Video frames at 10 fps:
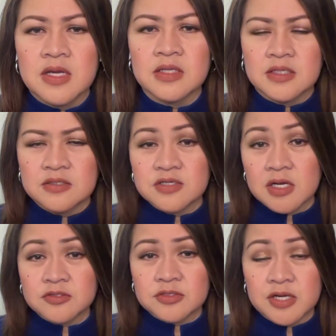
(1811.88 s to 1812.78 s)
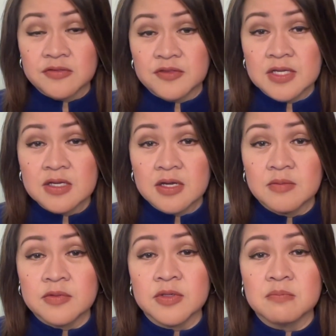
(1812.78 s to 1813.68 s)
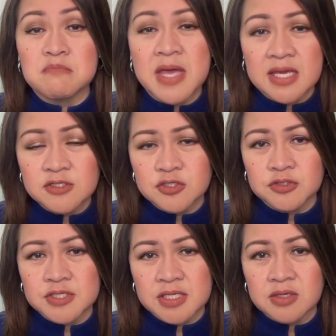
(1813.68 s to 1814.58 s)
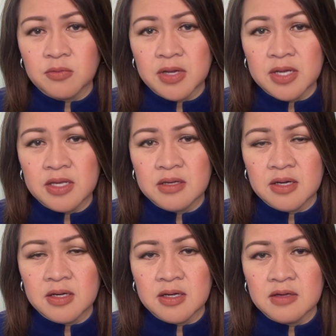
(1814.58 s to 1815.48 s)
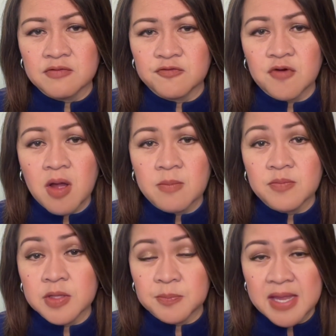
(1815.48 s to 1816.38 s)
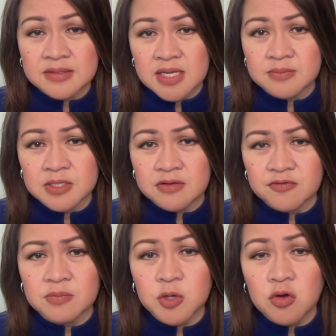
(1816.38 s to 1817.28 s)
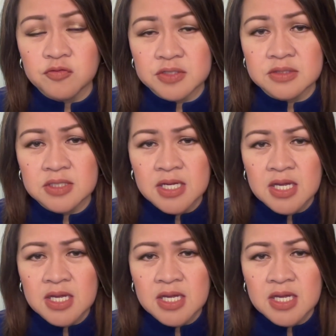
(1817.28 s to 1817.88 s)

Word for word: and, and doctor, I think the major takeaway uh, from the pandemic, from COVID,